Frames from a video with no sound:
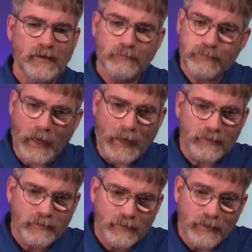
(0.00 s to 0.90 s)
But,
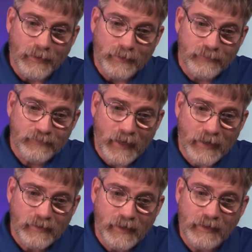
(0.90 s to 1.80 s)
like I
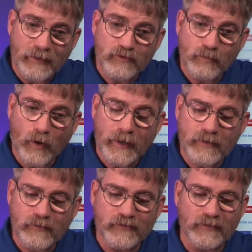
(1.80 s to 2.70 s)
said, it gets more
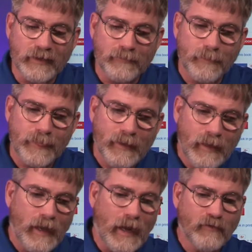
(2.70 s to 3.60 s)
interesting.
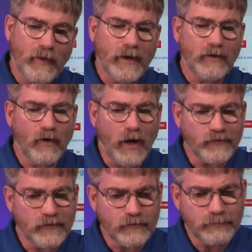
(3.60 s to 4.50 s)
I ran
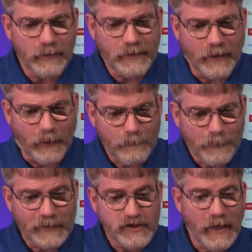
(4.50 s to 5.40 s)
across this book here.
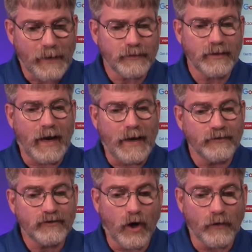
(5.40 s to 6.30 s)
Chapter 9
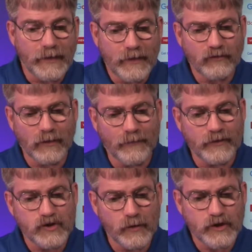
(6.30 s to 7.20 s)
is called Israel and the
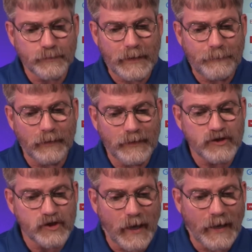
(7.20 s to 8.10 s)
Jewish People in
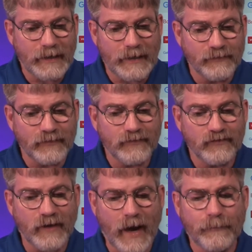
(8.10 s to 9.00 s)
Chinese
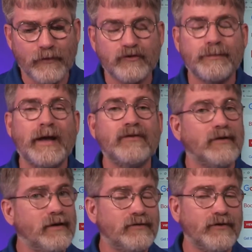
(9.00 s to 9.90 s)

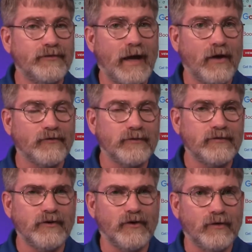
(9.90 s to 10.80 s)
Cyberspace in
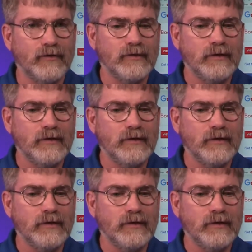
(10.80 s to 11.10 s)
2002.